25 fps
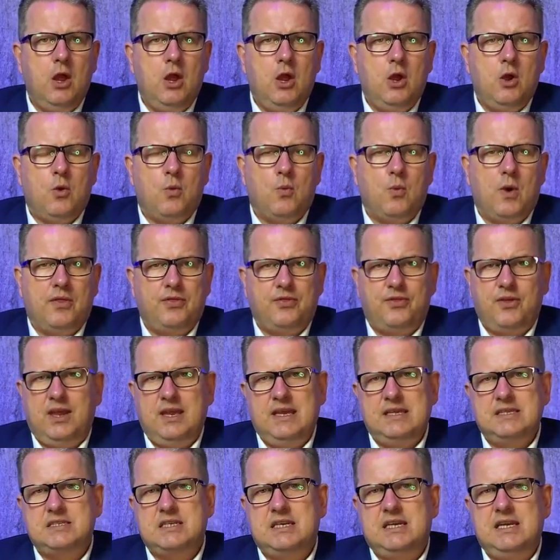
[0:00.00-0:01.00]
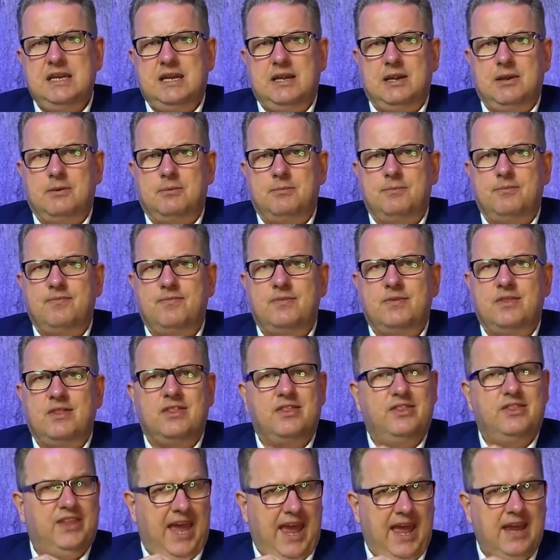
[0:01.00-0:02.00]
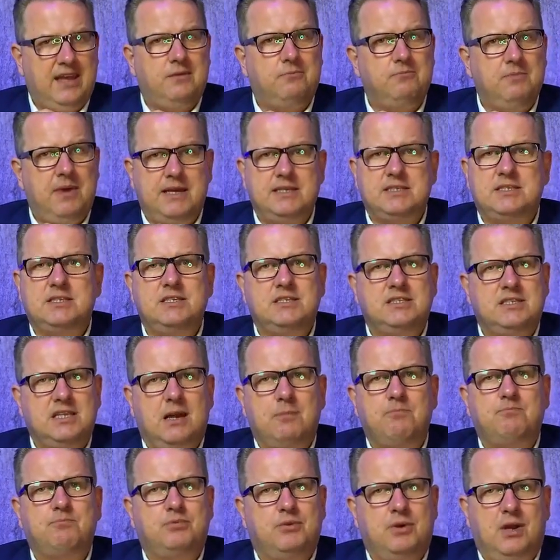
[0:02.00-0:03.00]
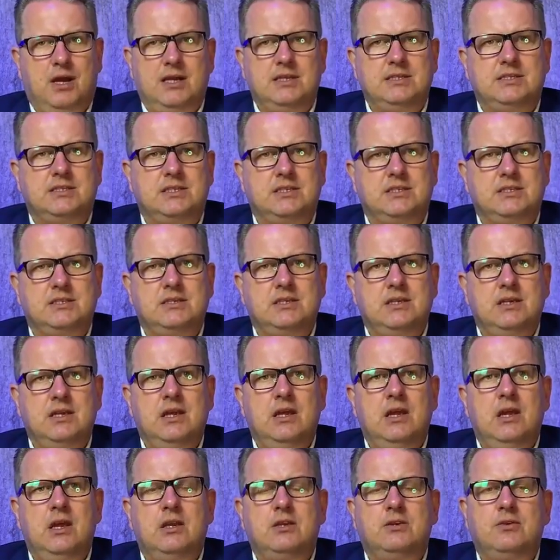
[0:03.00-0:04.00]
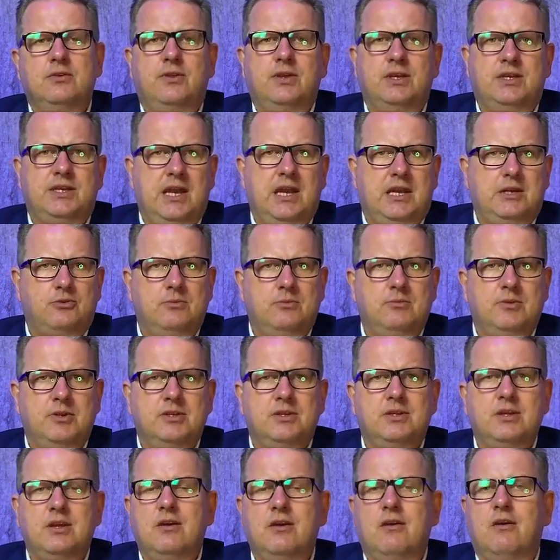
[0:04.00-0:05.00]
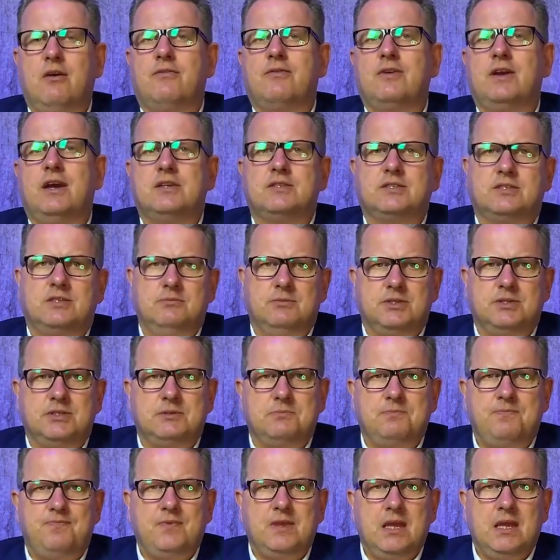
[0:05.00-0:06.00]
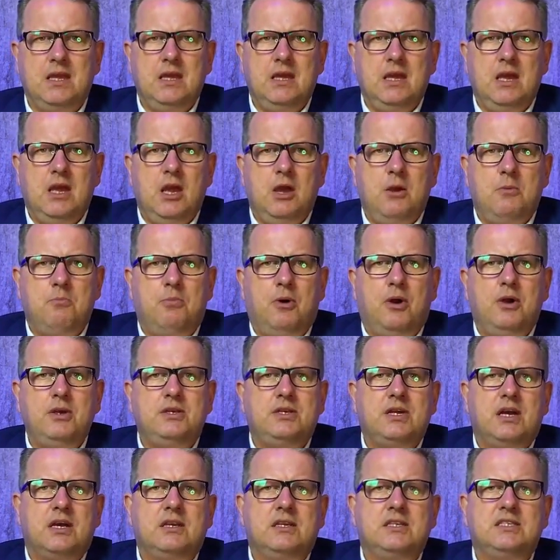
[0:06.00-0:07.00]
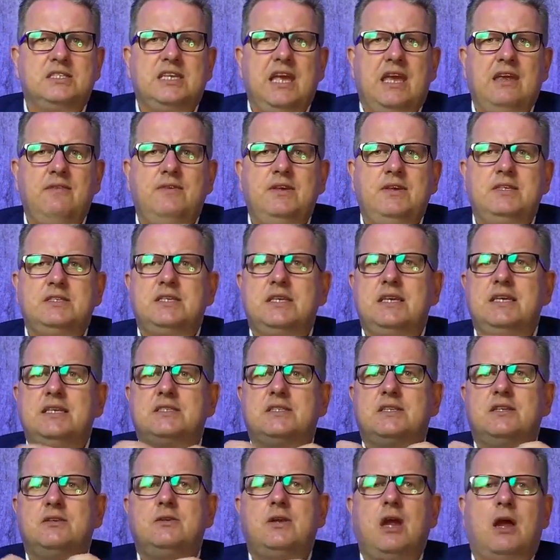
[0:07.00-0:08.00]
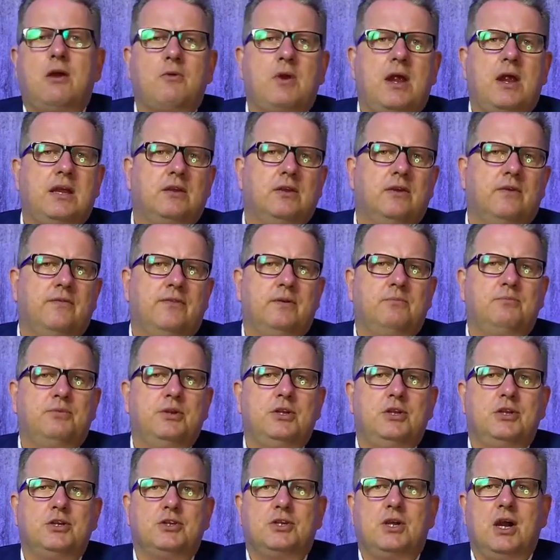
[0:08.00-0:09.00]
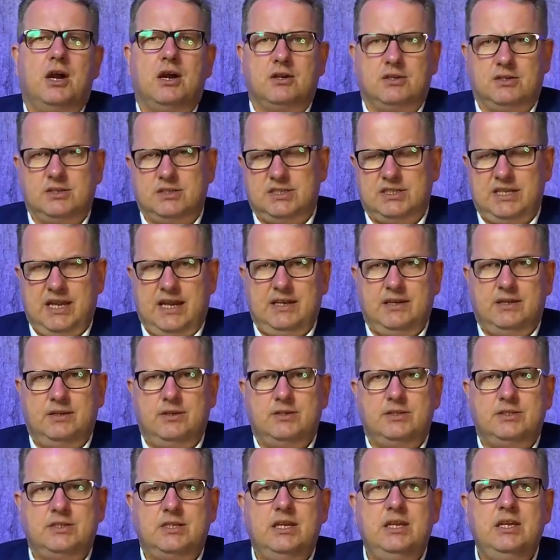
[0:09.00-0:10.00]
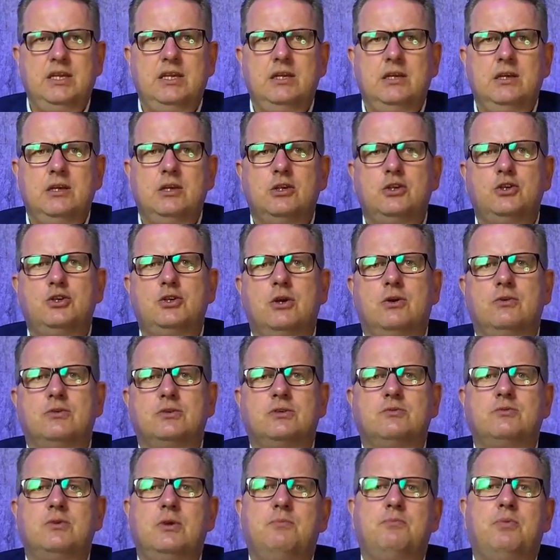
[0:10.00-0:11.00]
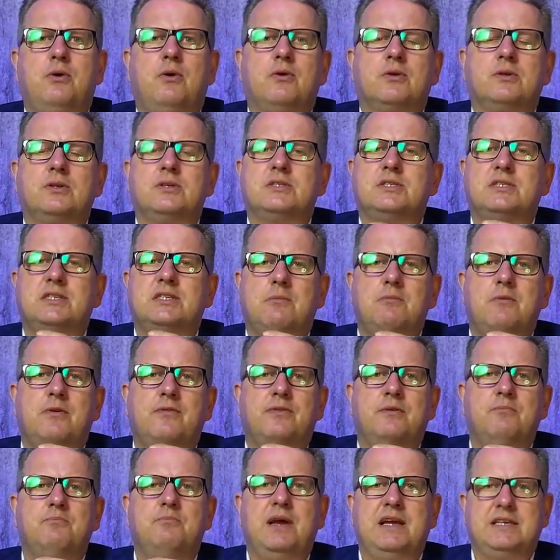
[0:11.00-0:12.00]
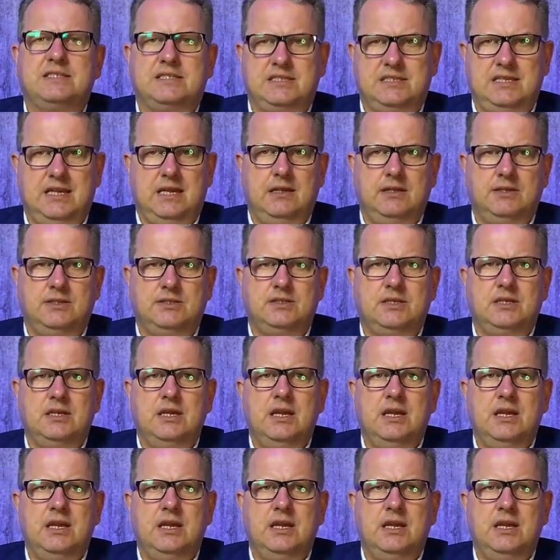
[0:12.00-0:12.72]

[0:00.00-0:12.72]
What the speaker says: One thing is clear, that messes up prices, to the detriment of customers. Boyd Douglas-Davies is the director of the British Garden Centres. He shows a reporter some of the best sellers.